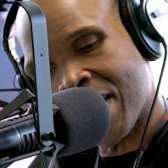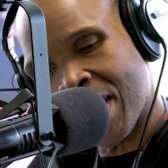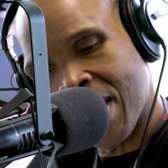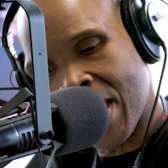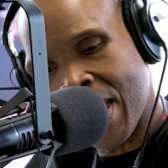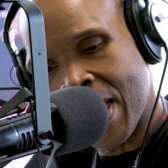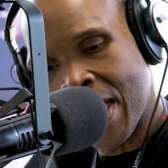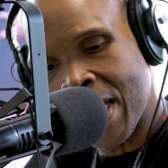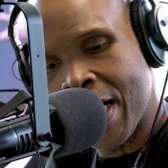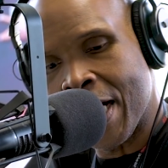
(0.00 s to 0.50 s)

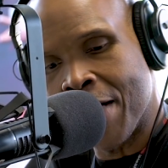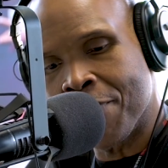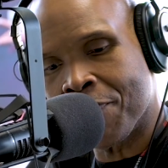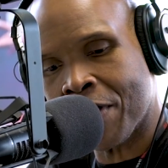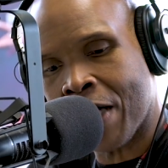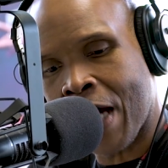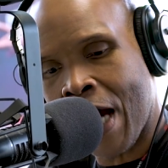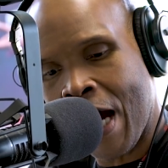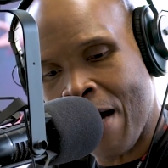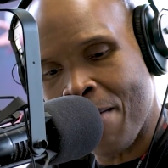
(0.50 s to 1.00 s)
king of
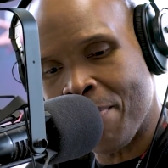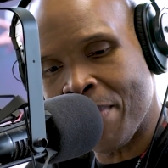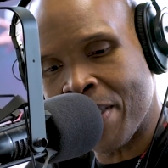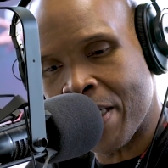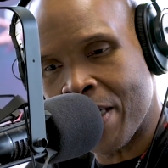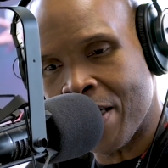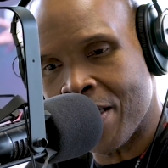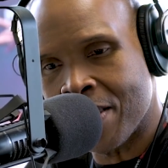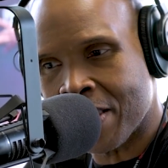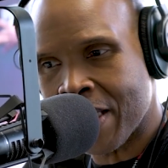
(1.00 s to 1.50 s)
comedy
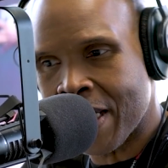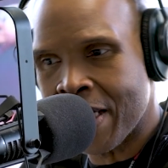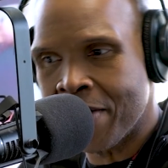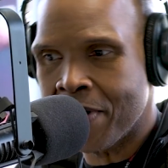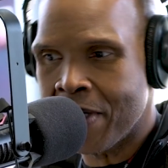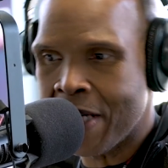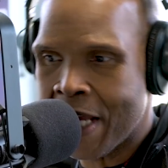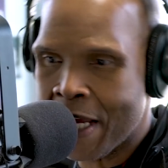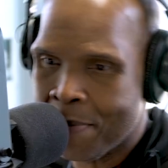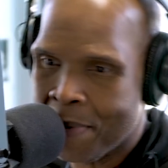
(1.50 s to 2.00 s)
hey. is in
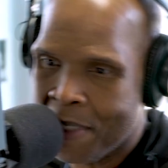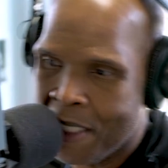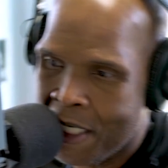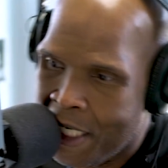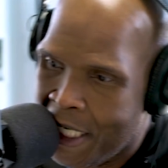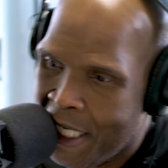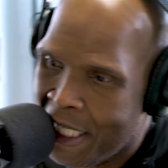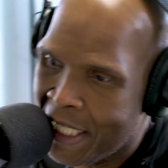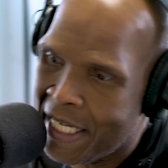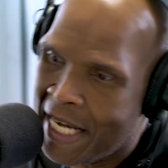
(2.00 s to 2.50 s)
the
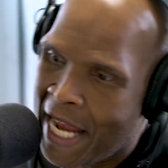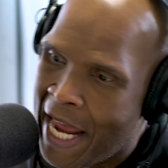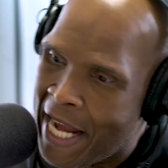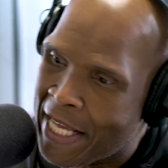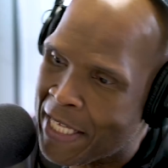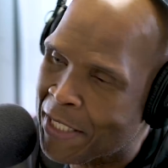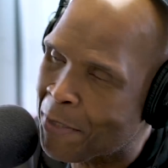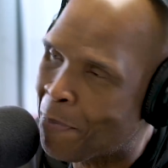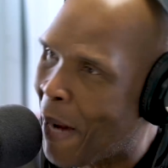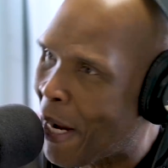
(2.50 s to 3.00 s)
neighborhood, and that
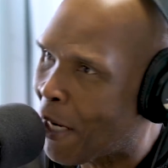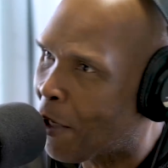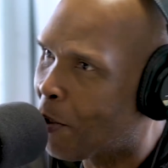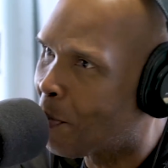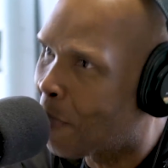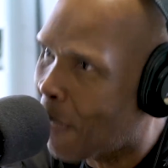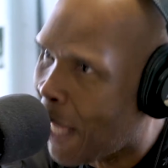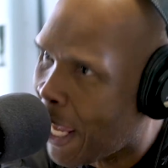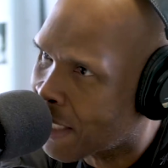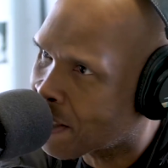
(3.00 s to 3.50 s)
is Michael
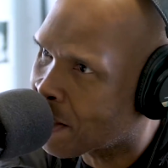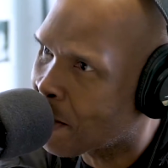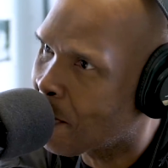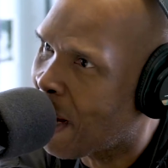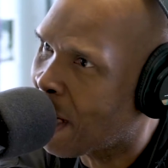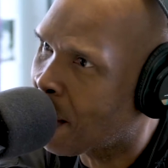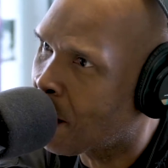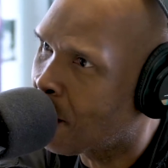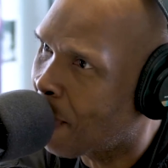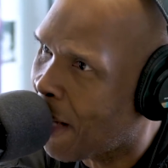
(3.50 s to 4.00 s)
Blackson.
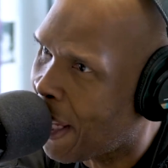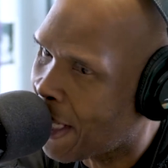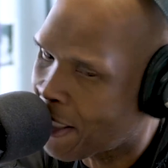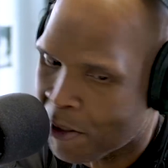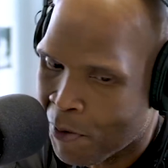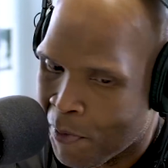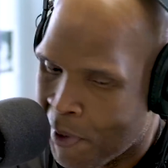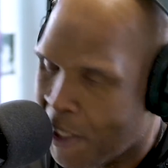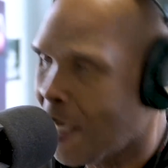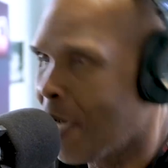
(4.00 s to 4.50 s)
Michael
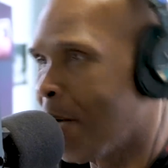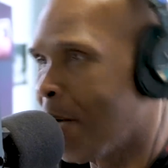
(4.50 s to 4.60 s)
Blackson, what